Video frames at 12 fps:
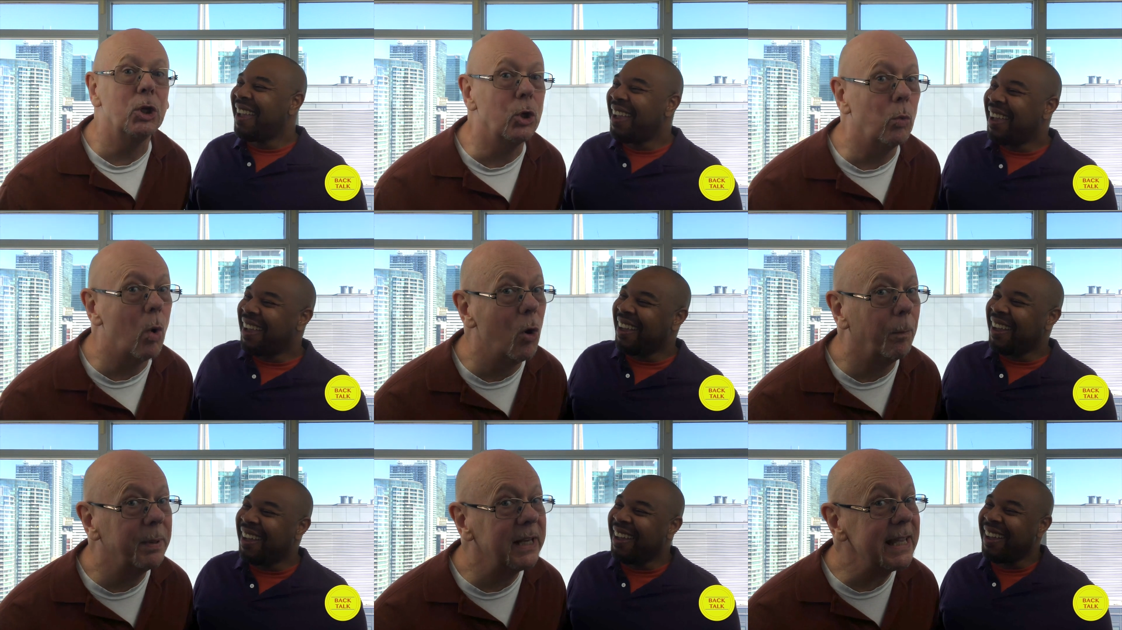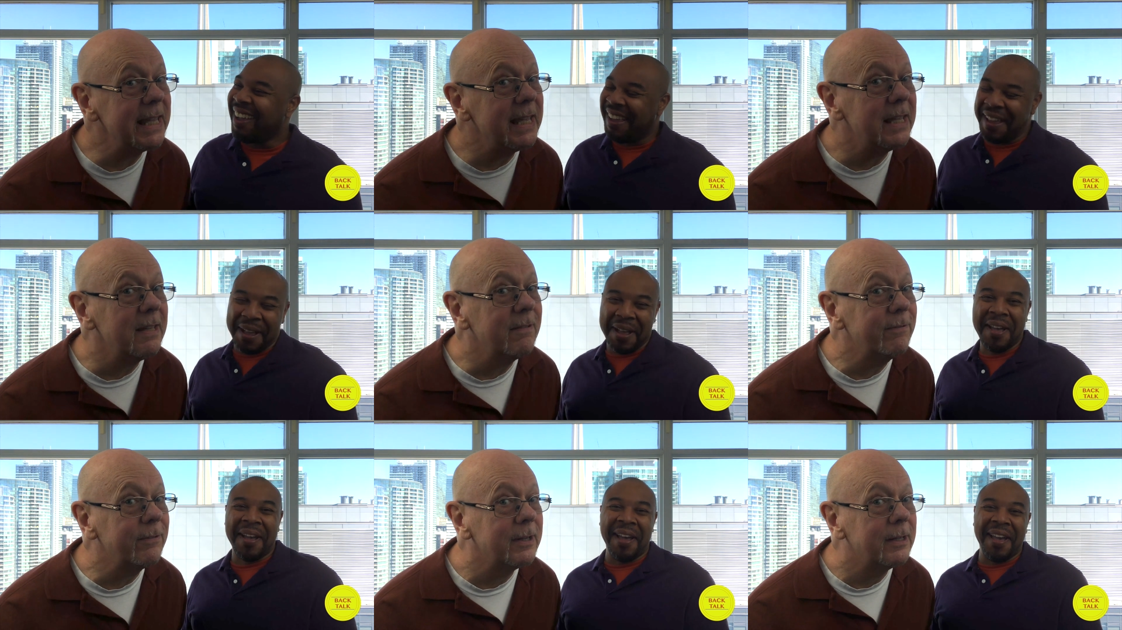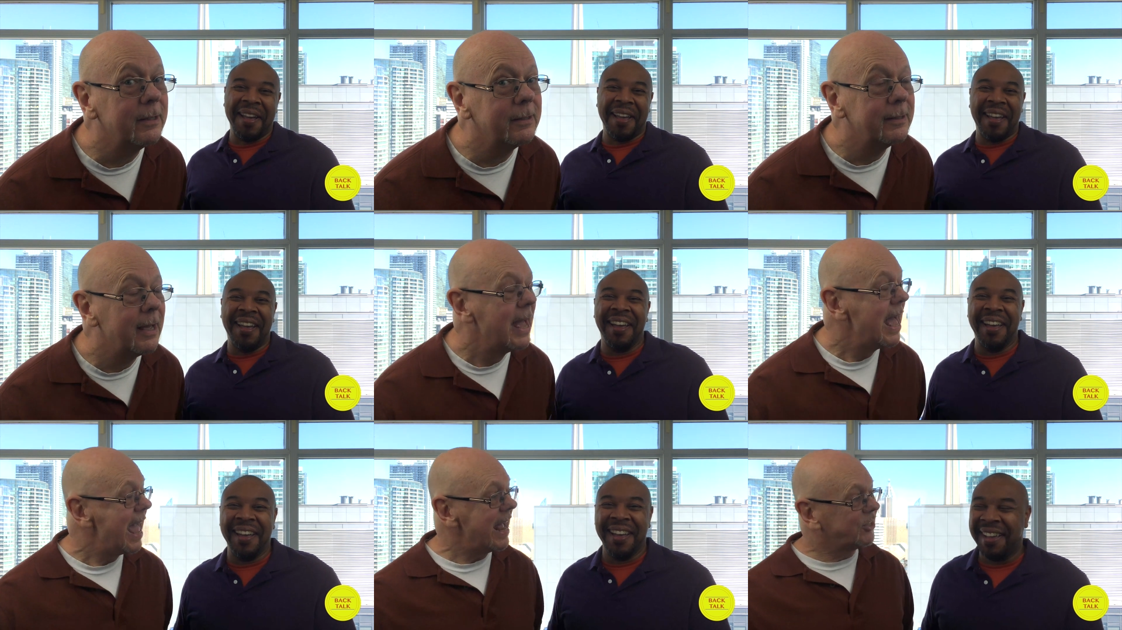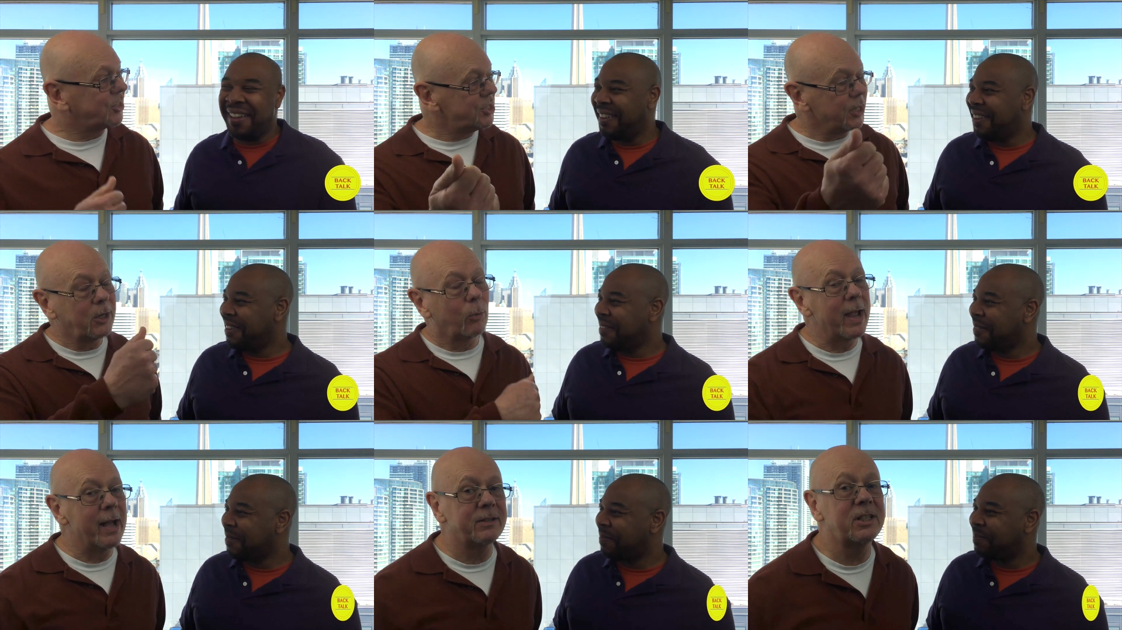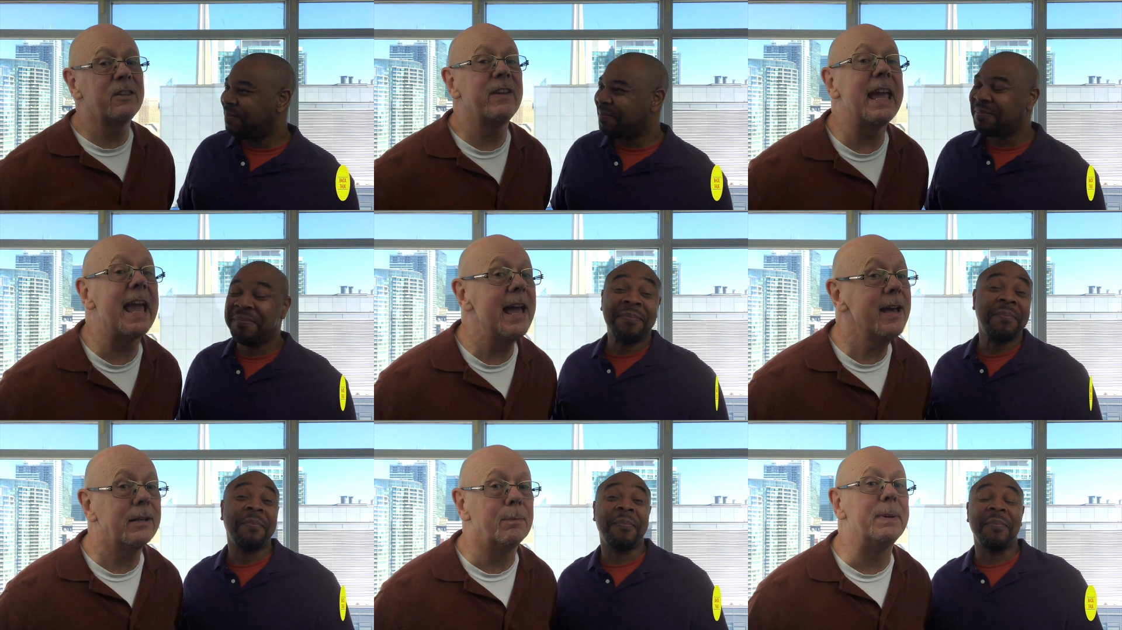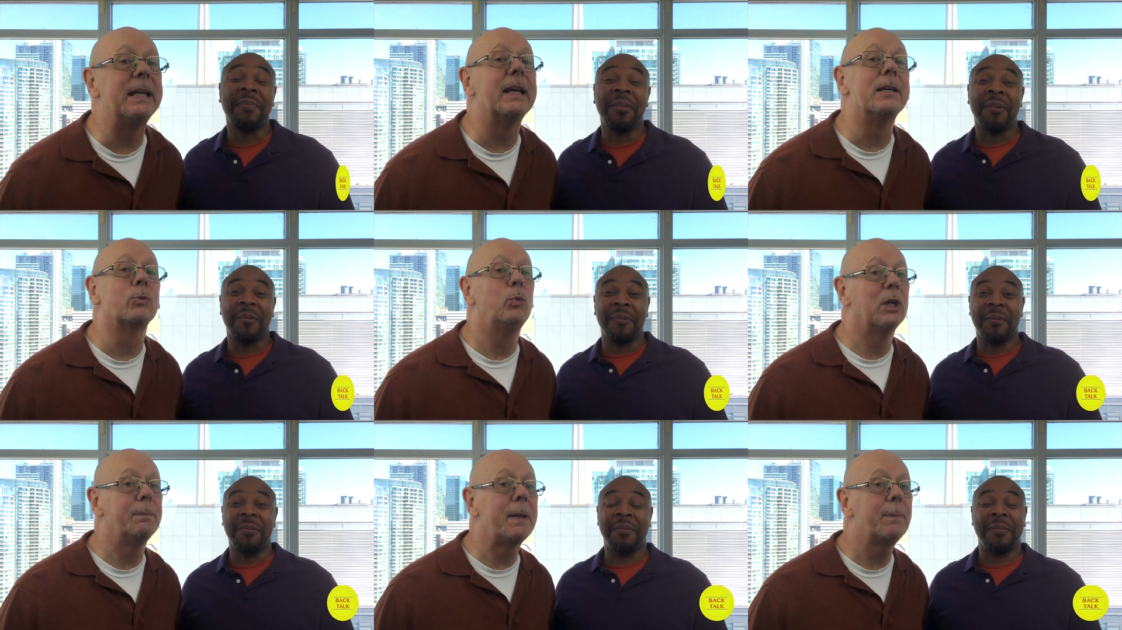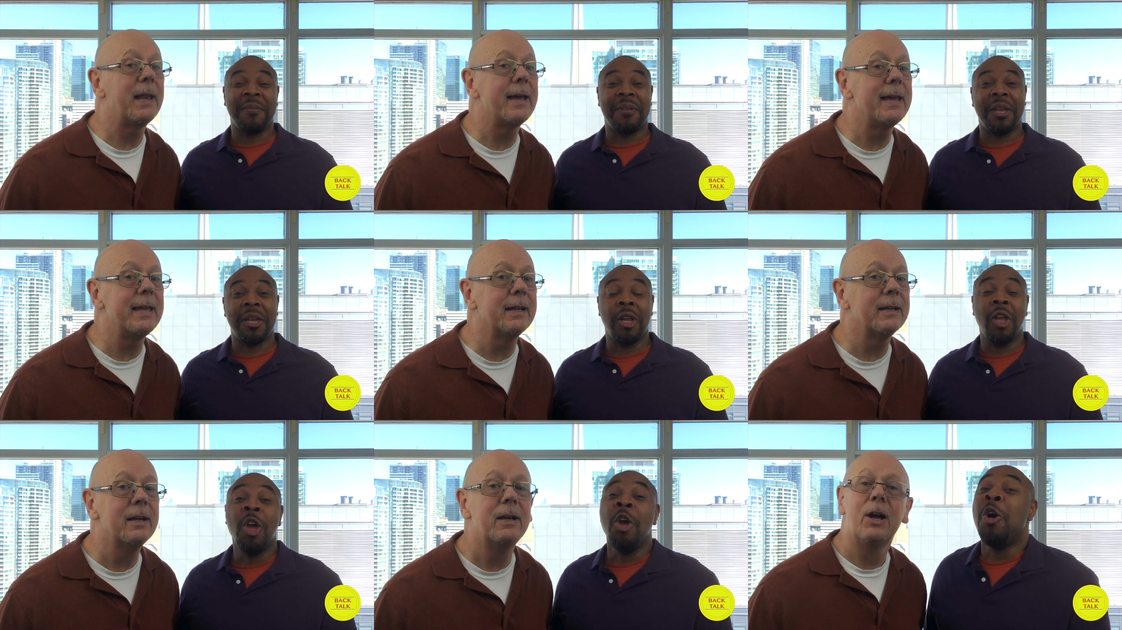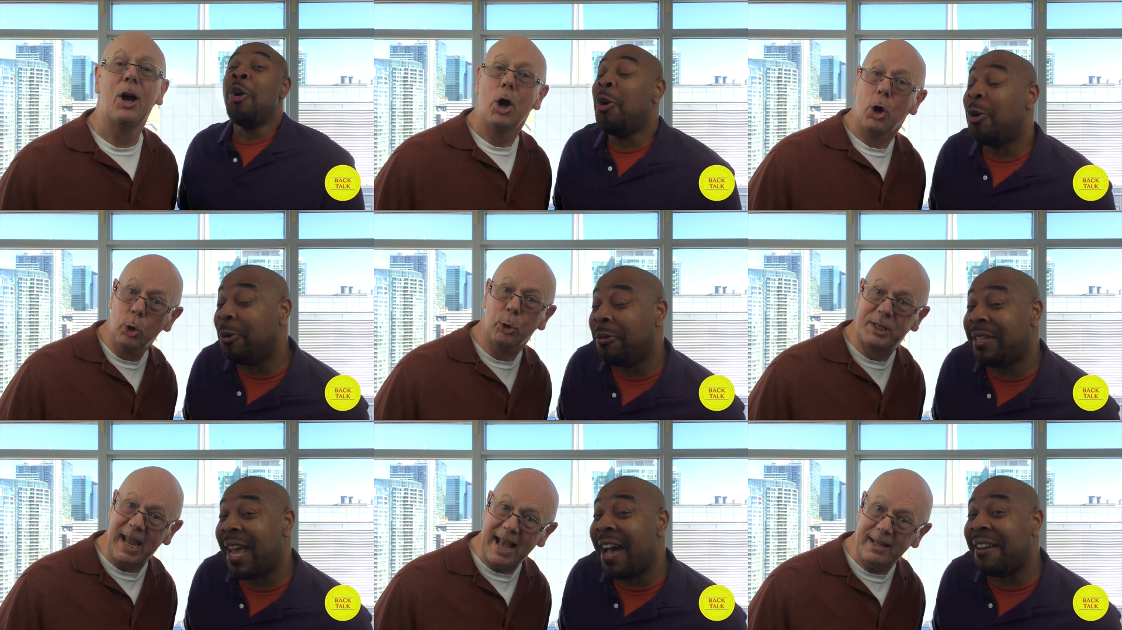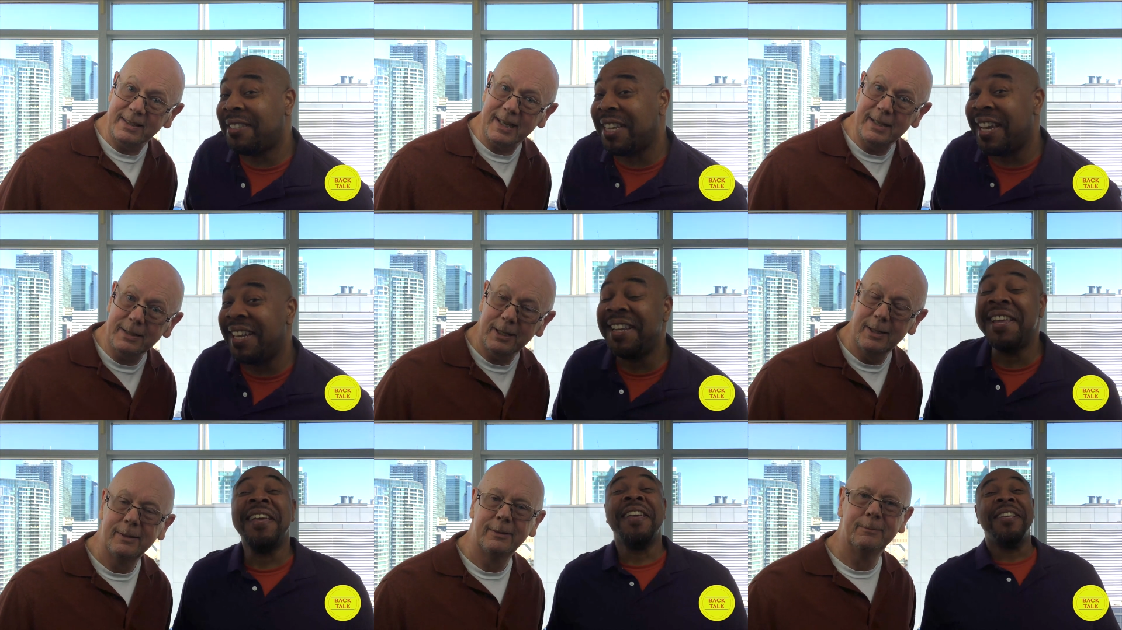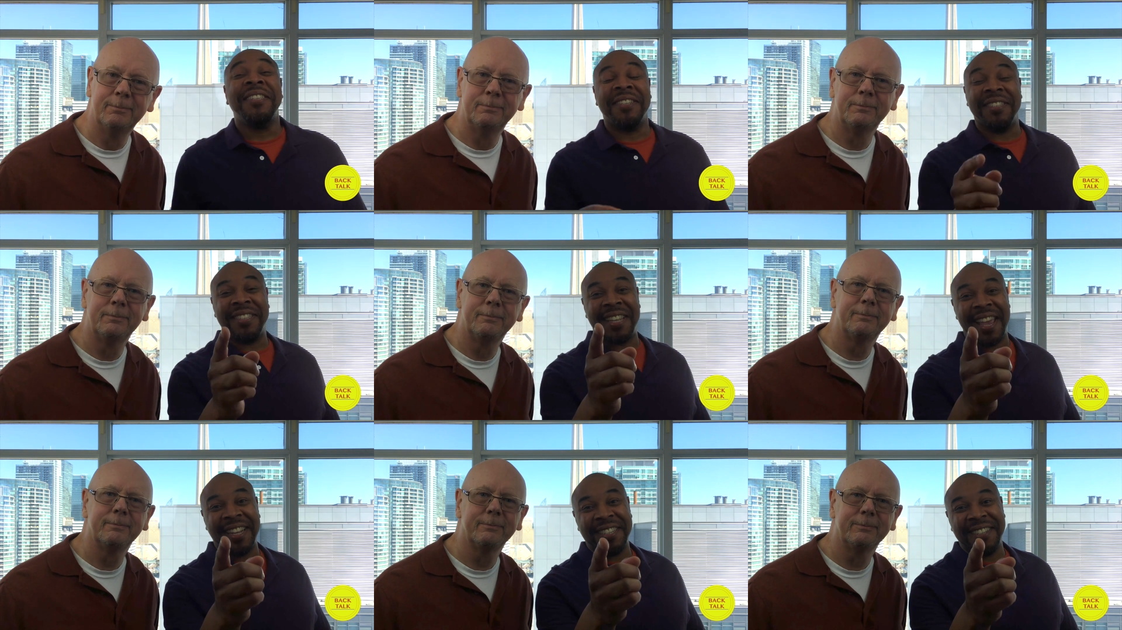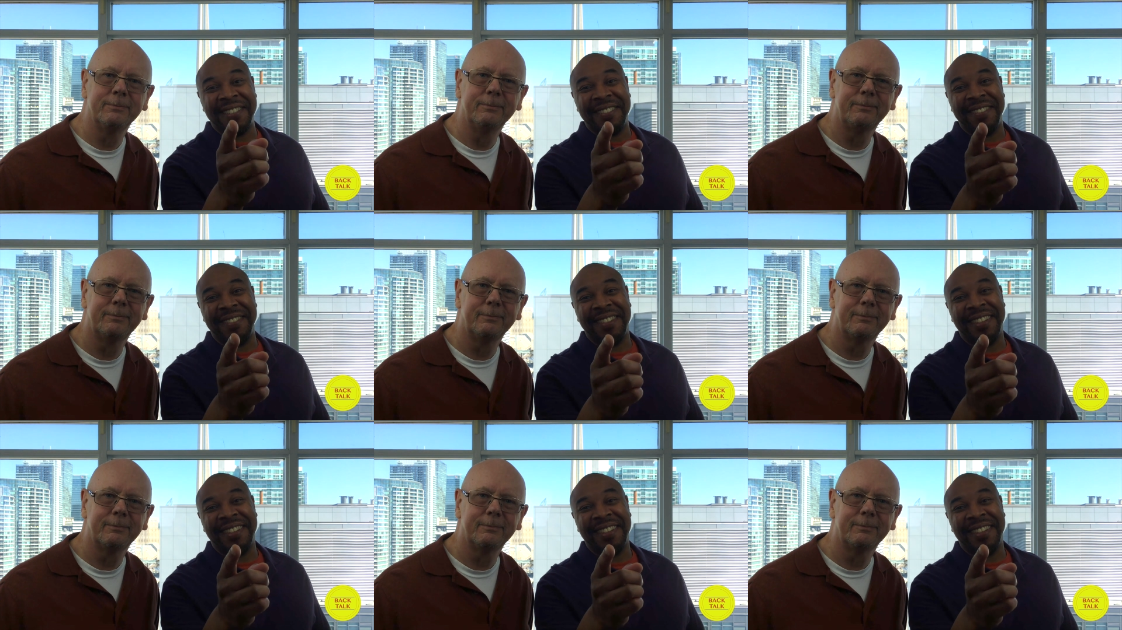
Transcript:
Speaker 1: you won't believe. And stick around till the end because we'll be playing Who, Dealt, it? So stay
Speaker 2: tuned.